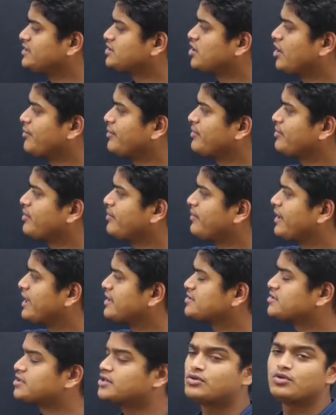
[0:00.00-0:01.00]
is coming from
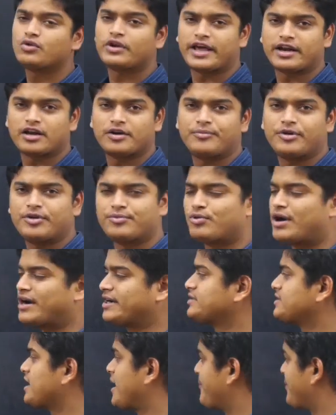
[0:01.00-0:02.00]
denser to rarer medium, what
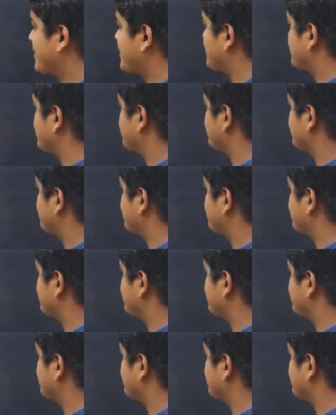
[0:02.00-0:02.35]
is happening?